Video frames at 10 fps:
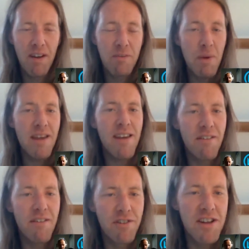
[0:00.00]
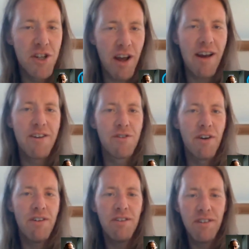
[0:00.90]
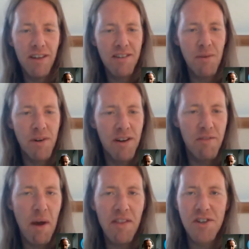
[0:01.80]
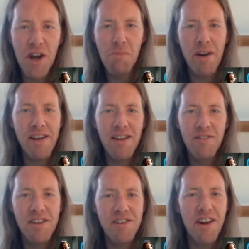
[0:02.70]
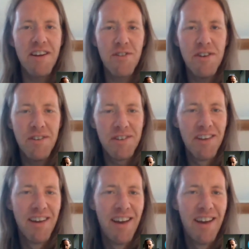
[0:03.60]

Speaking of DJI drones, has anyone heard about the jailbreaking of DJI drones?